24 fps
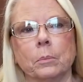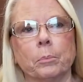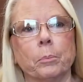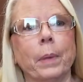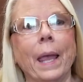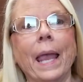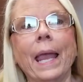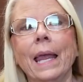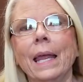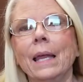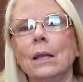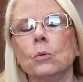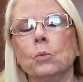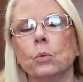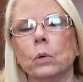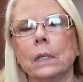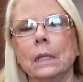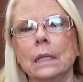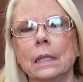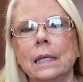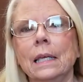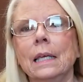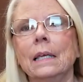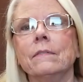pain
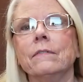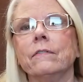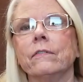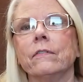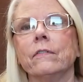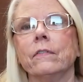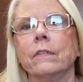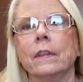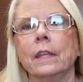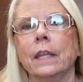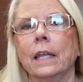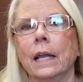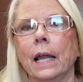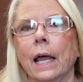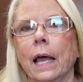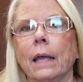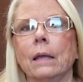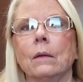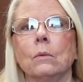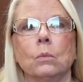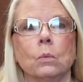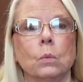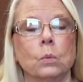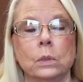relief that
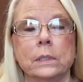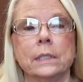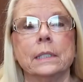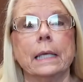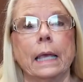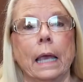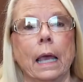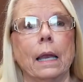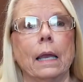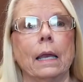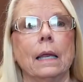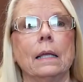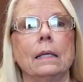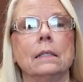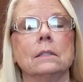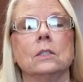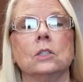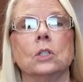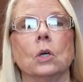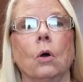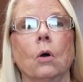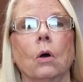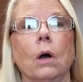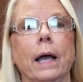I was getting,
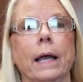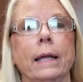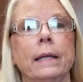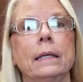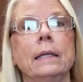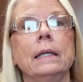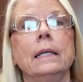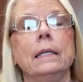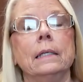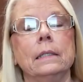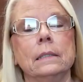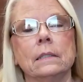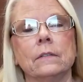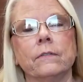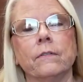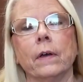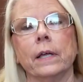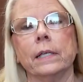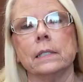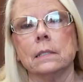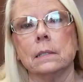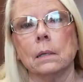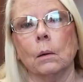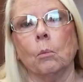so I needed to
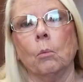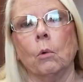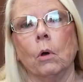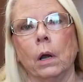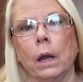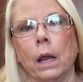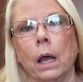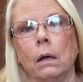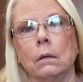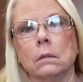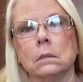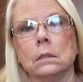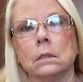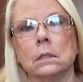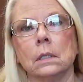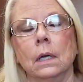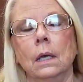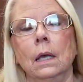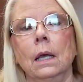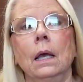find someone else.